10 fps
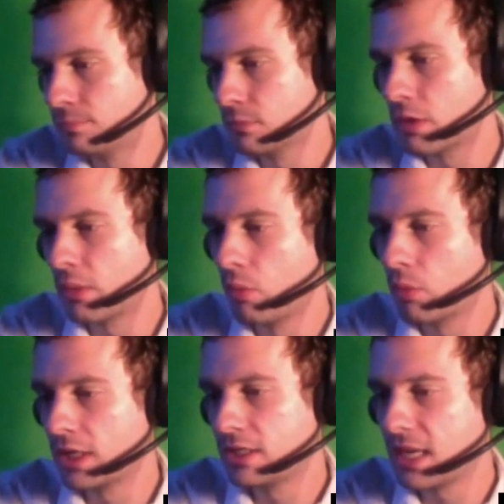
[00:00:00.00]
right, well, we're
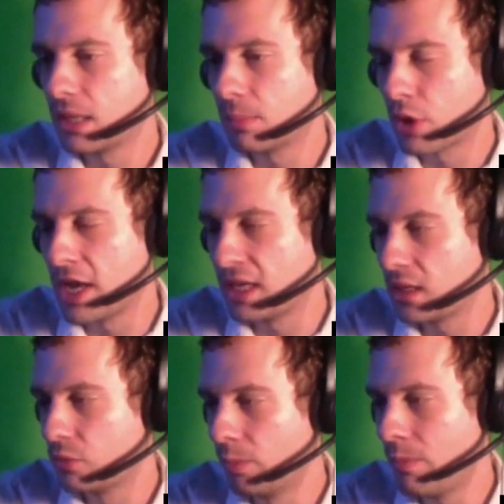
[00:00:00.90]
going to take a
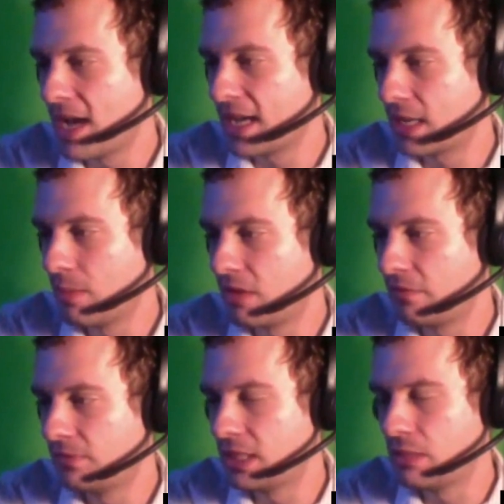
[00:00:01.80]
break. We'll be back in
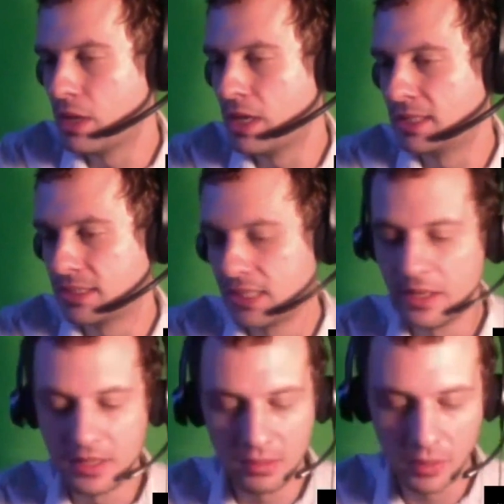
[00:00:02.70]
about 15 minutes,
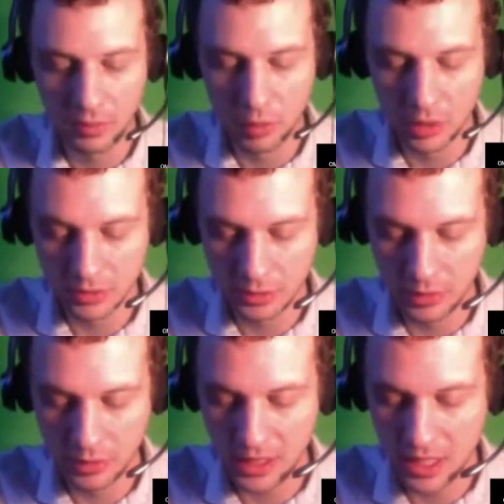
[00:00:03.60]
and then we will
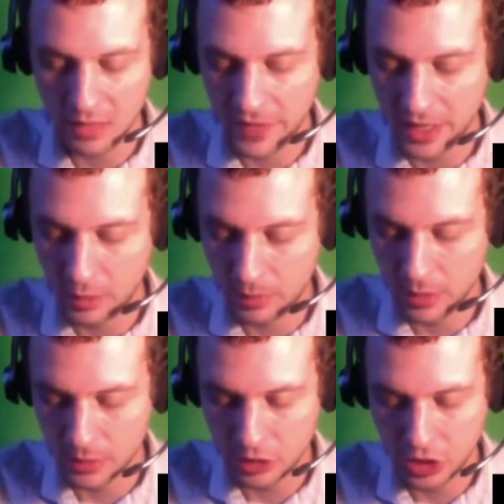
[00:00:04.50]
do the final
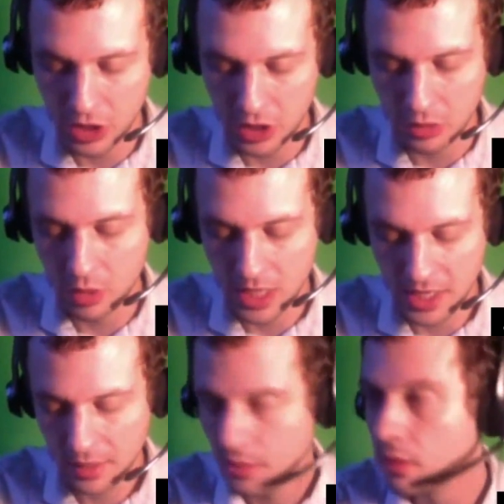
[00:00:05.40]
part of the show, okay?